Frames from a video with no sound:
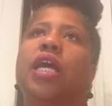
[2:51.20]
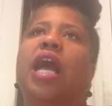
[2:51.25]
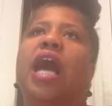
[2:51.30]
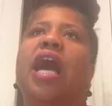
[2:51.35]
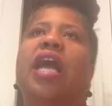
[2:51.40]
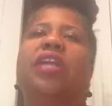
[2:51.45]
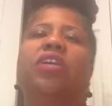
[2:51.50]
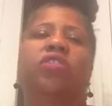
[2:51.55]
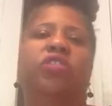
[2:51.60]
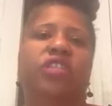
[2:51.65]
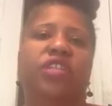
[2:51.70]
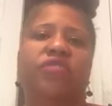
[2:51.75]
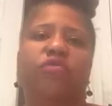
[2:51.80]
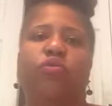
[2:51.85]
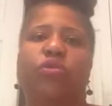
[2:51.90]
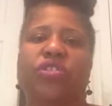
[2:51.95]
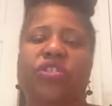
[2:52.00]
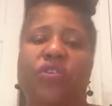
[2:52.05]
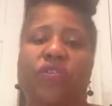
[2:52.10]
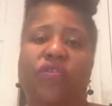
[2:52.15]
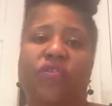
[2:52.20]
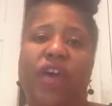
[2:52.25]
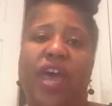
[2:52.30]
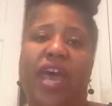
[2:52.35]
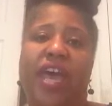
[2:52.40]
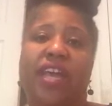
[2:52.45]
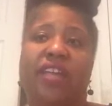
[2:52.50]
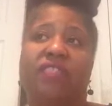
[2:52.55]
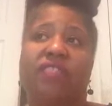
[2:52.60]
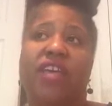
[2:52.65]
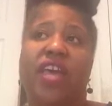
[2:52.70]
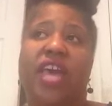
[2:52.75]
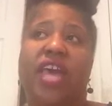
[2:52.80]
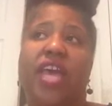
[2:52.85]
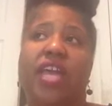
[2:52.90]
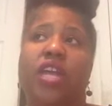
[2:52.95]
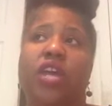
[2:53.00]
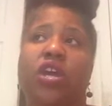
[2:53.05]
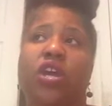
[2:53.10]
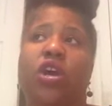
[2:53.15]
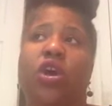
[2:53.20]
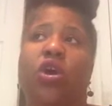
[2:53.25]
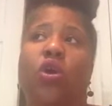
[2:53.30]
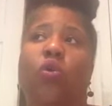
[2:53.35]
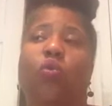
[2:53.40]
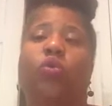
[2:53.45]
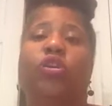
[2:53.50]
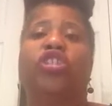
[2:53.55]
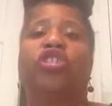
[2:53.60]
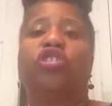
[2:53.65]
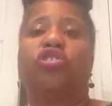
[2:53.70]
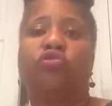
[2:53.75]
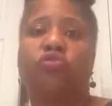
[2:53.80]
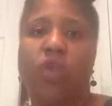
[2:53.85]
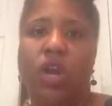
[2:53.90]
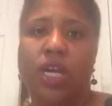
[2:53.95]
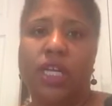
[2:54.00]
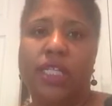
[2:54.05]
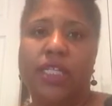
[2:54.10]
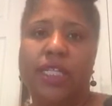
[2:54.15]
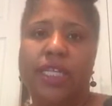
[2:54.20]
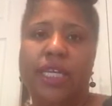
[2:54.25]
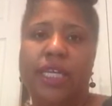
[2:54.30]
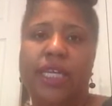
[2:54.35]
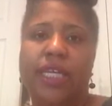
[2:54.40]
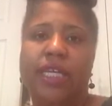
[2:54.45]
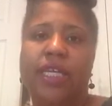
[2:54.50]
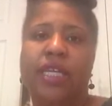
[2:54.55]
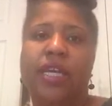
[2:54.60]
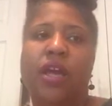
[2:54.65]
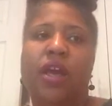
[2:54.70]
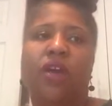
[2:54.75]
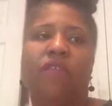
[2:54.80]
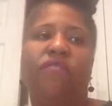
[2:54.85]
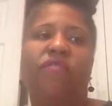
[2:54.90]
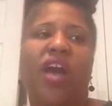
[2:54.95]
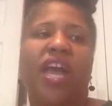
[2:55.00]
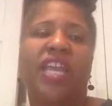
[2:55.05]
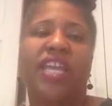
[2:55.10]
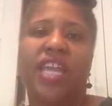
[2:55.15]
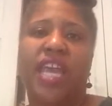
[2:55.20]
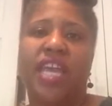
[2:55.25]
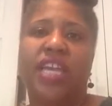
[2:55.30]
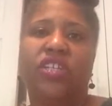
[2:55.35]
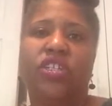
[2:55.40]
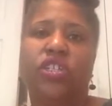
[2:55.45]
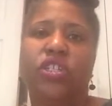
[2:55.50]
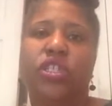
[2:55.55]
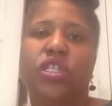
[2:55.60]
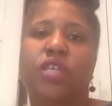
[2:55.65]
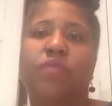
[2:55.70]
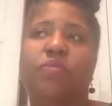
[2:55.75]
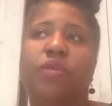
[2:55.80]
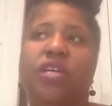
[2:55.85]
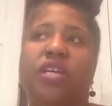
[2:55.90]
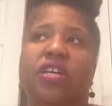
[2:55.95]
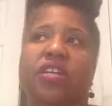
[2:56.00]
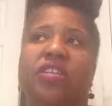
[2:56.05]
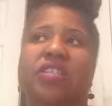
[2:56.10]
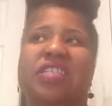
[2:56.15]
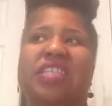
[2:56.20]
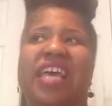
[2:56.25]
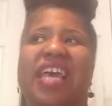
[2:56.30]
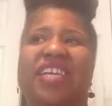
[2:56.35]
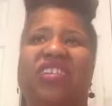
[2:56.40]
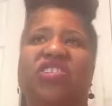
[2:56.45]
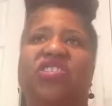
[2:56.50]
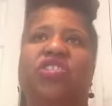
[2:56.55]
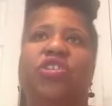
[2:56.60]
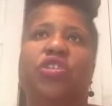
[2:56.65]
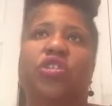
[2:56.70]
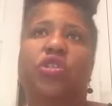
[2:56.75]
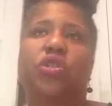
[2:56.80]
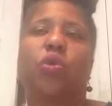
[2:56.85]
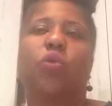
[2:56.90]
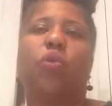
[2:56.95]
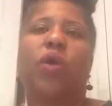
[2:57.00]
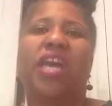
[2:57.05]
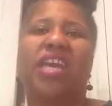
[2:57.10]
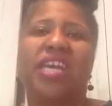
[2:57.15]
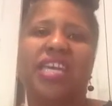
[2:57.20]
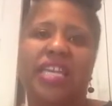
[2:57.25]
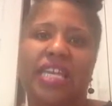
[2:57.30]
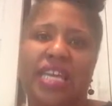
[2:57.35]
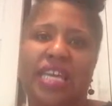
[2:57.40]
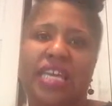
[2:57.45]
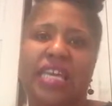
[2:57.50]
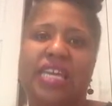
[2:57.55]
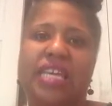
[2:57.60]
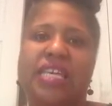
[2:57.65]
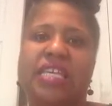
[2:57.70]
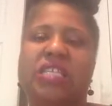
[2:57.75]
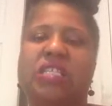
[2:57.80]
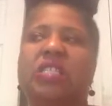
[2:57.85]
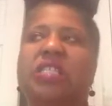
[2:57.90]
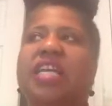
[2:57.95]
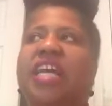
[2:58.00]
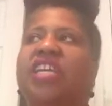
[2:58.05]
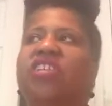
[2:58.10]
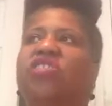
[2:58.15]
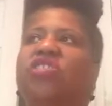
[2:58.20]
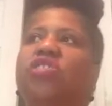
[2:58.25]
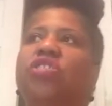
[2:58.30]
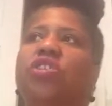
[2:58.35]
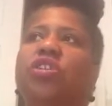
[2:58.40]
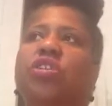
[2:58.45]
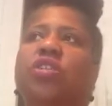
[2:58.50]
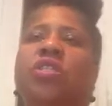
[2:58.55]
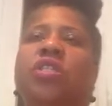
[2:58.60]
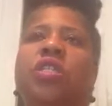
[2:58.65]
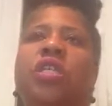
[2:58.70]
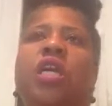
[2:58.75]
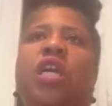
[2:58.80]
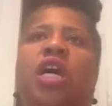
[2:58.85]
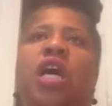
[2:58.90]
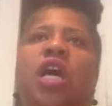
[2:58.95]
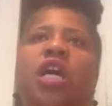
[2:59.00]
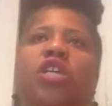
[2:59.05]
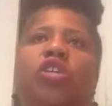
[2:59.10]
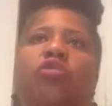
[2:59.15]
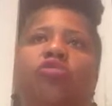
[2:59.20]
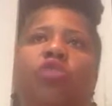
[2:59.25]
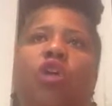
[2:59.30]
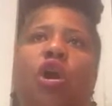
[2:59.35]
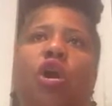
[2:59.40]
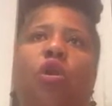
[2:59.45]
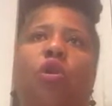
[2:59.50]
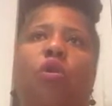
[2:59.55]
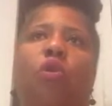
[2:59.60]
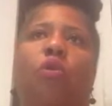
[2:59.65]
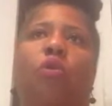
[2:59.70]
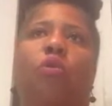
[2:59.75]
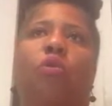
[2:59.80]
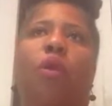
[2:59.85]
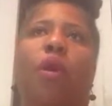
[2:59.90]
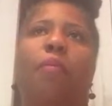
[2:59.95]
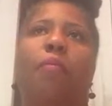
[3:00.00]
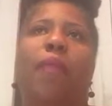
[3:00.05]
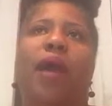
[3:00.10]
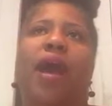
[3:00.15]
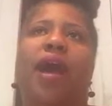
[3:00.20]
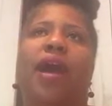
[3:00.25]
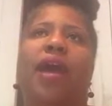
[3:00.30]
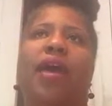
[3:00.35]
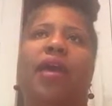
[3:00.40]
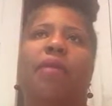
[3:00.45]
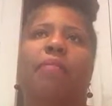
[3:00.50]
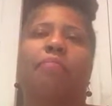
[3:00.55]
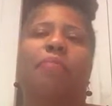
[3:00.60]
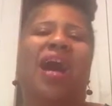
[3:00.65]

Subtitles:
kind of live with the fact that we're struggling financially because that's just the way it is. That's just, you know, my